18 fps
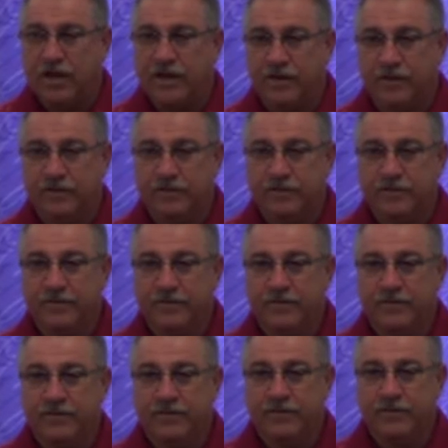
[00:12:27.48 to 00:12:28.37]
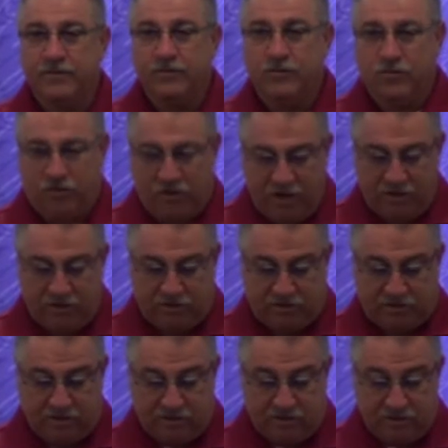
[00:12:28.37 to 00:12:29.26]
Say it.
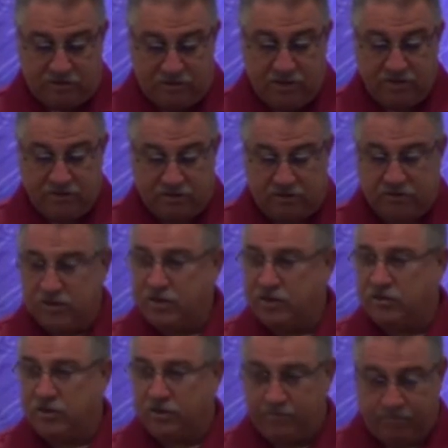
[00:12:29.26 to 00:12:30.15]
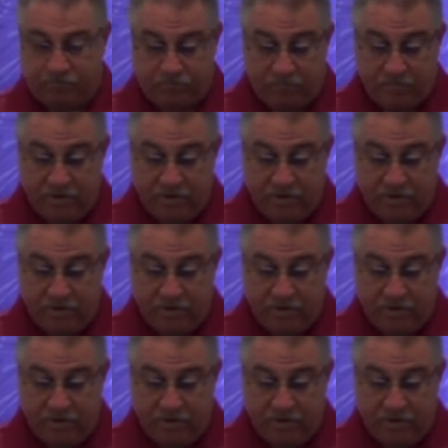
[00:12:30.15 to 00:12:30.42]
Jesus. This is Jesus teaching.